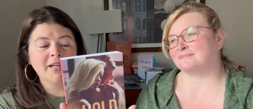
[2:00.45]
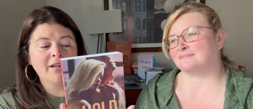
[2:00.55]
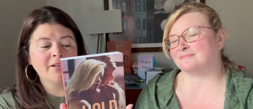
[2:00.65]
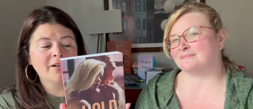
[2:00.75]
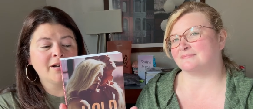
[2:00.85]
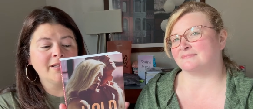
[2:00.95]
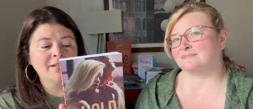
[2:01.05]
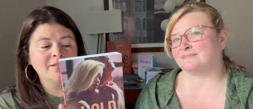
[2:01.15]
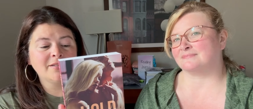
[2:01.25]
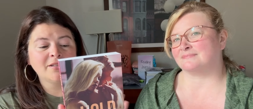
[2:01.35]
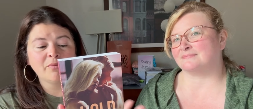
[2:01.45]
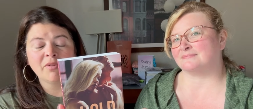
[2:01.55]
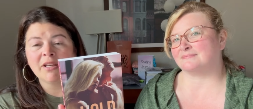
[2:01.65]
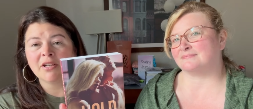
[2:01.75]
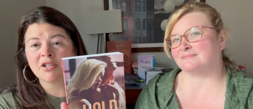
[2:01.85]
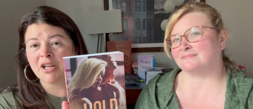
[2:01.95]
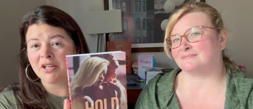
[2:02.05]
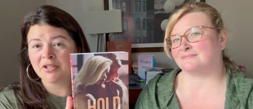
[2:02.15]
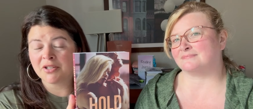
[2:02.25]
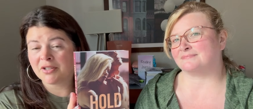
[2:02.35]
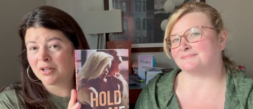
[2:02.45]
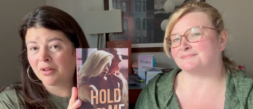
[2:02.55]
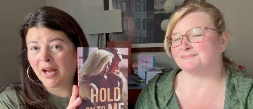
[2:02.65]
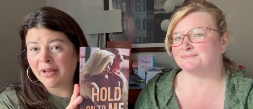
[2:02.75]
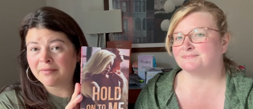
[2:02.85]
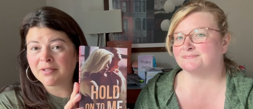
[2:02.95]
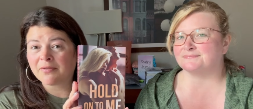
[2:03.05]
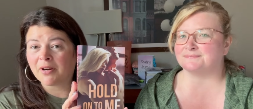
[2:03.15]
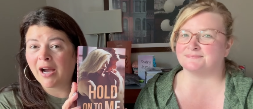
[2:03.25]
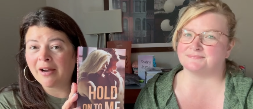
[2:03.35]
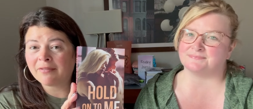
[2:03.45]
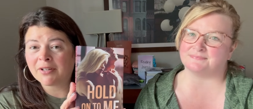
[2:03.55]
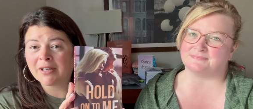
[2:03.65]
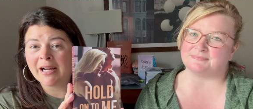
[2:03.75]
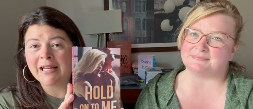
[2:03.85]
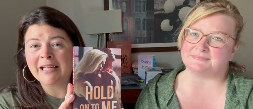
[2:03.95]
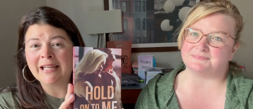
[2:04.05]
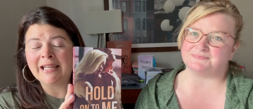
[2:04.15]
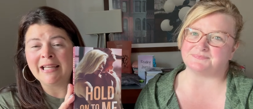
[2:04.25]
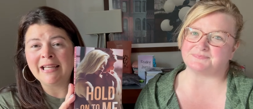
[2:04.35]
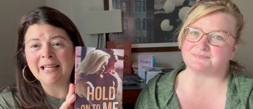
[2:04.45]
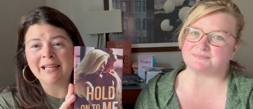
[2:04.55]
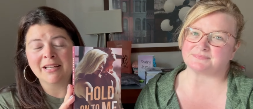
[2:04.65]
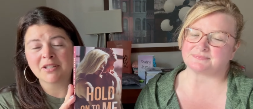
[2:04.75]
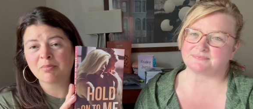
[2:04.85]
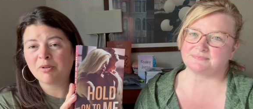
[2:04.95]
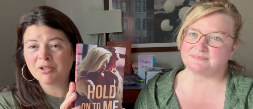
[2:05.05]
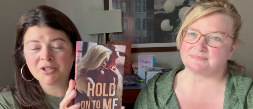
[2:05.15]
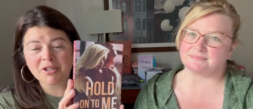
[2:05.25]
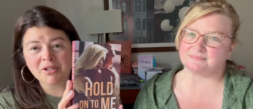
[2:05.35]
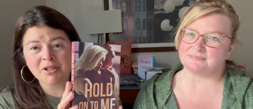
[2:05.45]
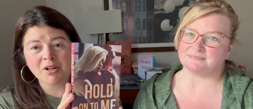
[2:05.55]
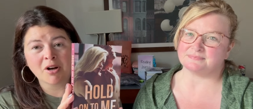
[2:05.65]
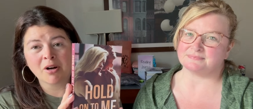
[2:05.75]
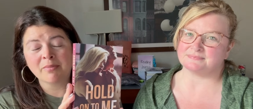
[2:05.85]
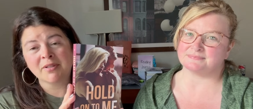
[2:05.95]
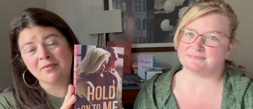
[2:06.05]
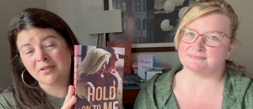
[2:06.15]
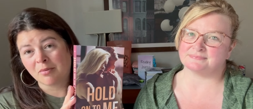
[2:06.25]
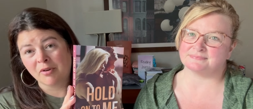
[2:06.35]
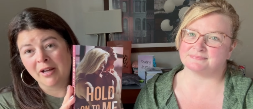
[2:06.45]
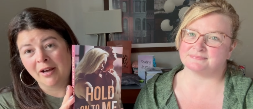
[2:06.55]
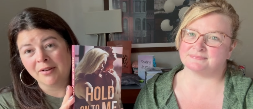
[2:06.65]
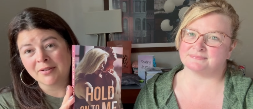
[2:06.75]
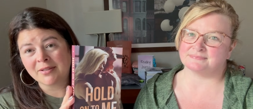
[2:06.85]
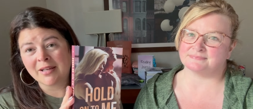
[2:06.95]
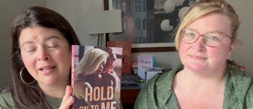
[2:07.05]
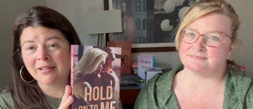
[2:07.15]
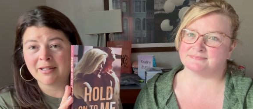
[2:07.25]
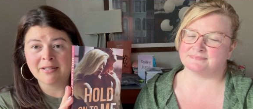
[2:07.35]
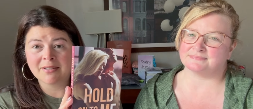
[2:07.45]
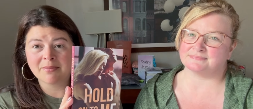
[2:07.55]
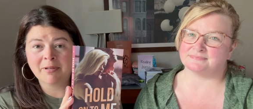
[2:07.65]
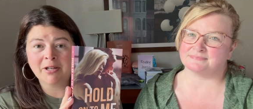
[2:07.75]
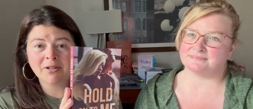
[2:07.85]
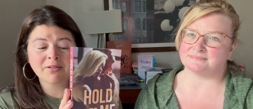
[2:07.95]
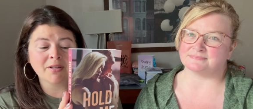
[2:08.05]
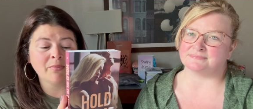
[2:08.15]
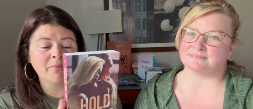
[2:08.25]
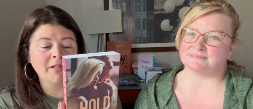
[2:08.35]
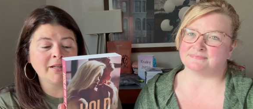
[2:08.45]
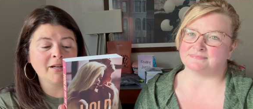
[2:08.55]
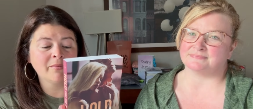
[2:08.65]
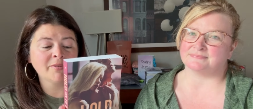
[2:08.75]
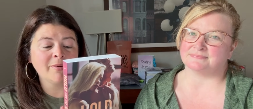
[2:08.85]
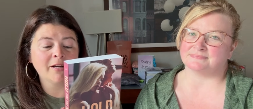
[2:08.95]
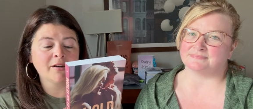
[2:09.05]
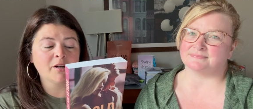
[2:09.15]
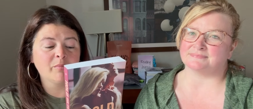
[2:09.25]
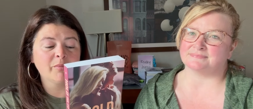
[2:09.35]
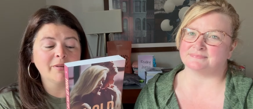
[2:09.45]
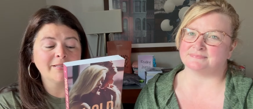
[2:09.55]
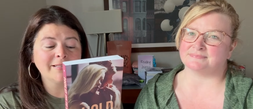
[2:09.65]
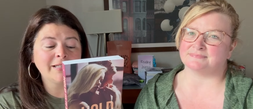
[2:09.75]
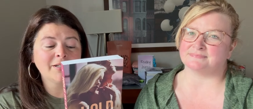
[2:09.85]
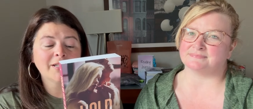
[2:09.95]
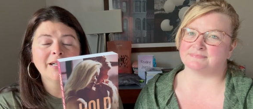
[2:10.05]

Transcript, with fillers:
Speaker 1: together and then something changes their lives forever and he gets pushed into the arms of someone else and then he disappears. And when he comes back a couple months later,